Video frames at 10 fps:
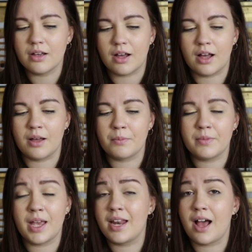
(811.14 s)

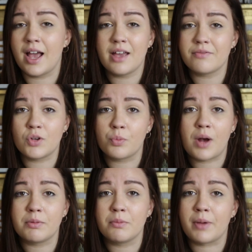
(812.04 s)
And I have no
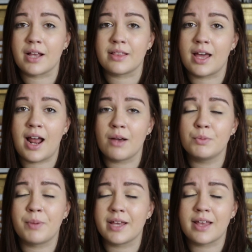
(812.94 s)
problem buying that. I
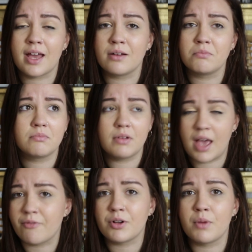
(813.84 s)
would buy that
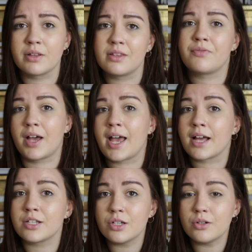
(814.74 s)
every month if I
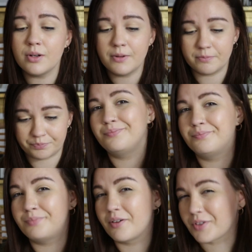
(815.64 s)
had to.
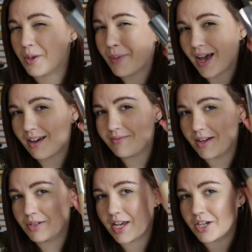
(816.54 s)
But for the Becca
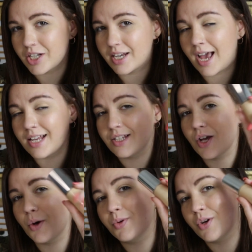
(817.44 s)
foundation, I
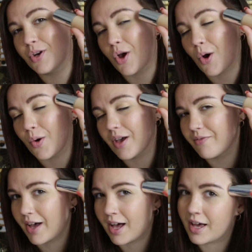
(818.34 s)
don't know
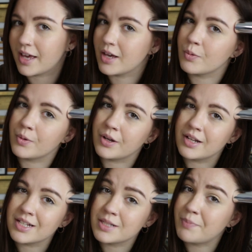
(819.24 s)
if I
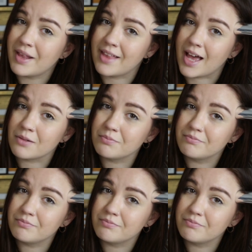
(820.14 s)
would spend that.